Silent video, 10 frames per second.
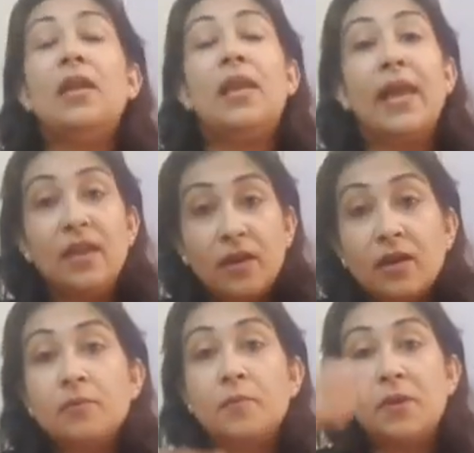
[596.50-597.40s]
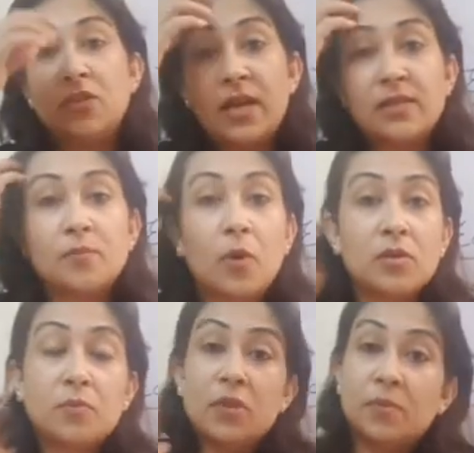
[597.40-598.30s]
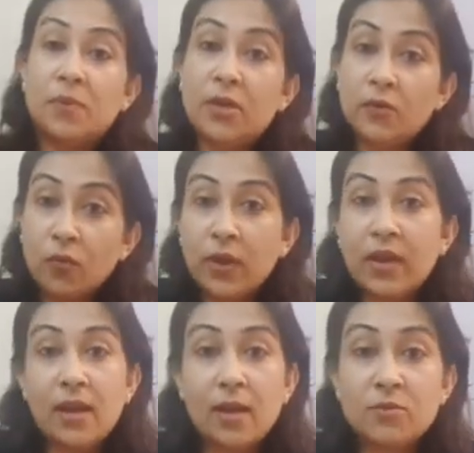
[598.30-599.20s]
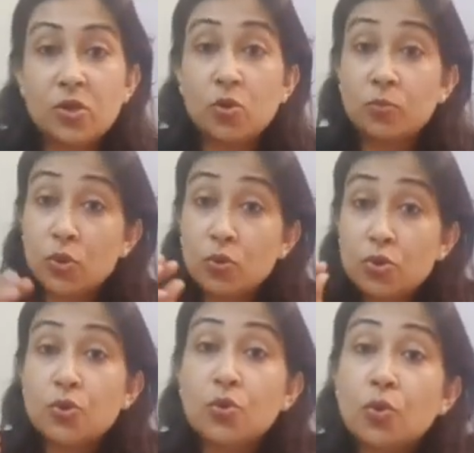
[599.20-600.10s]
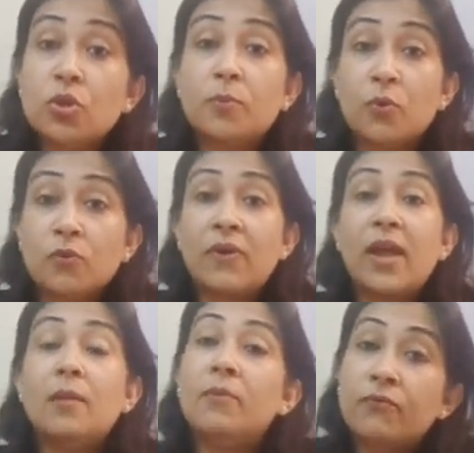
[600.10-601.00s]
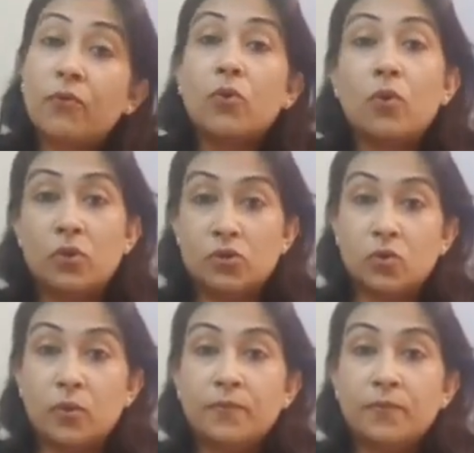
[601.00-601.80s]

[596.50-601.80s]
Like the patient has a possibility of going in HELP syndrome, so you should know the profile before also.